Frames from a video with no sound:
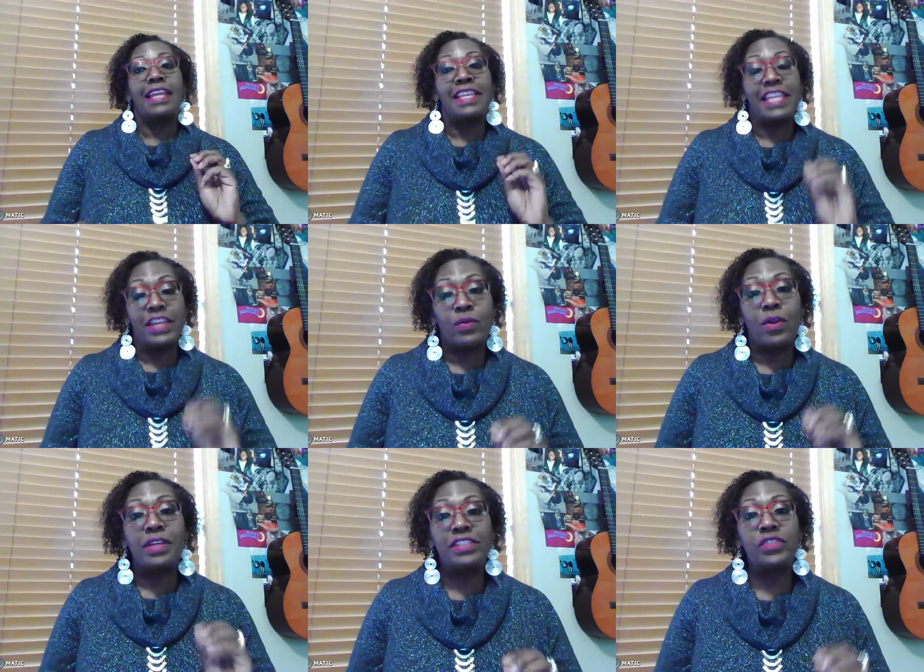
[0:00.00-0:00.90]

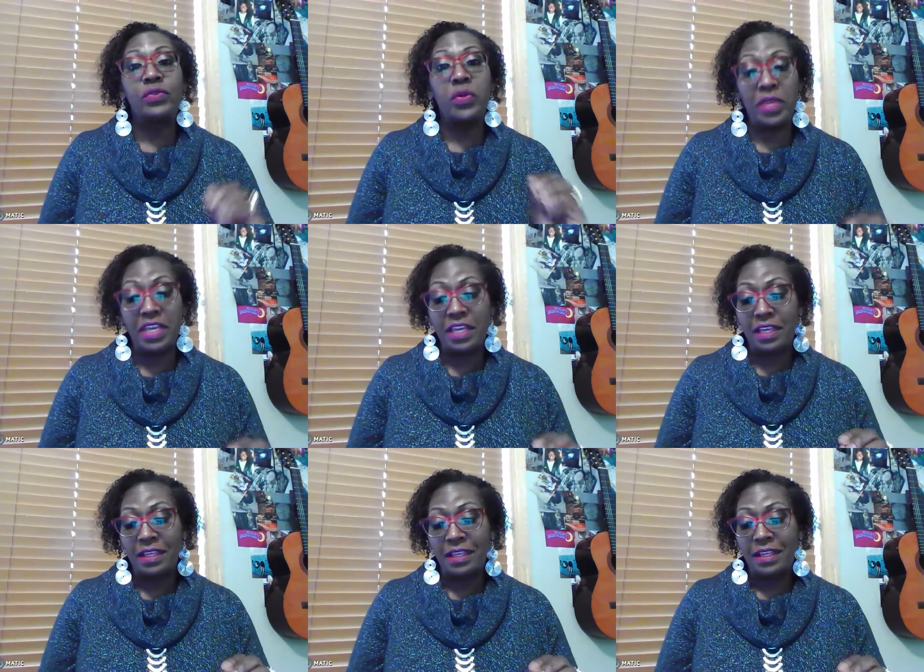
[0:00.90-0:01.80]
Negro History Week
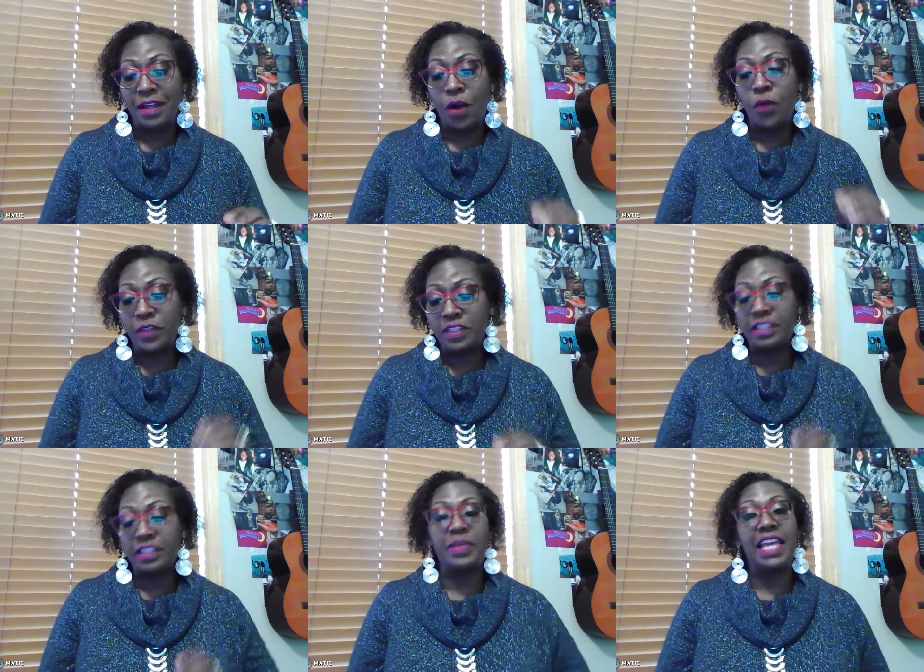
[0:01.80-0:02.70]

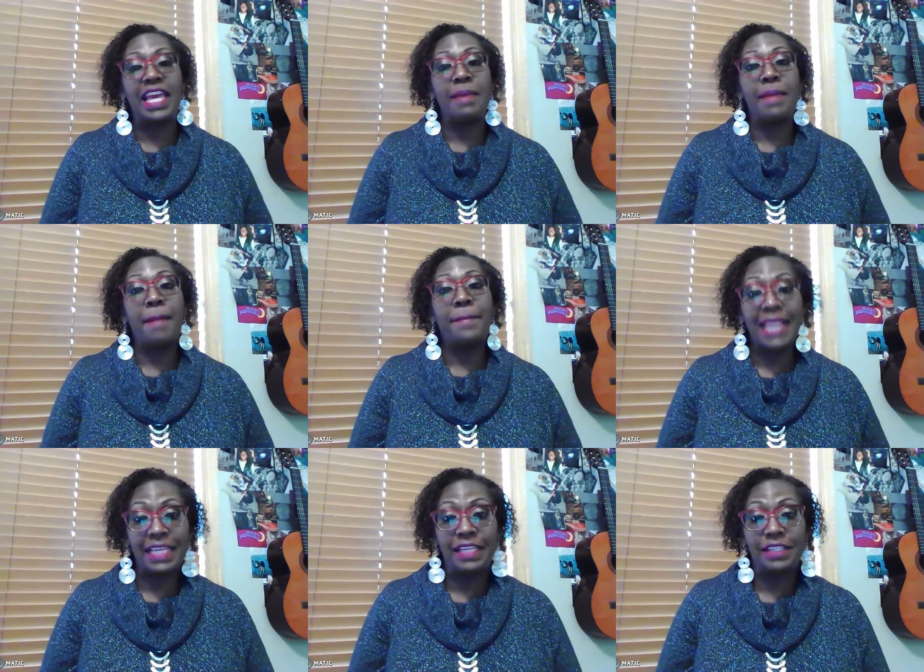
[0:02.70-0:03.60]
officially became
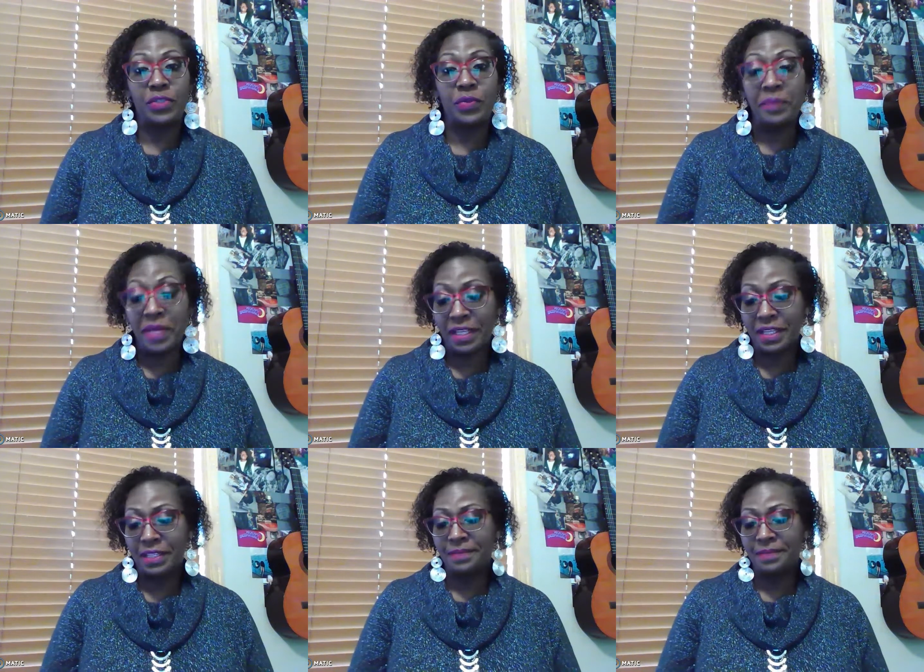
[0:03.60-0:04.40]
Black History Month.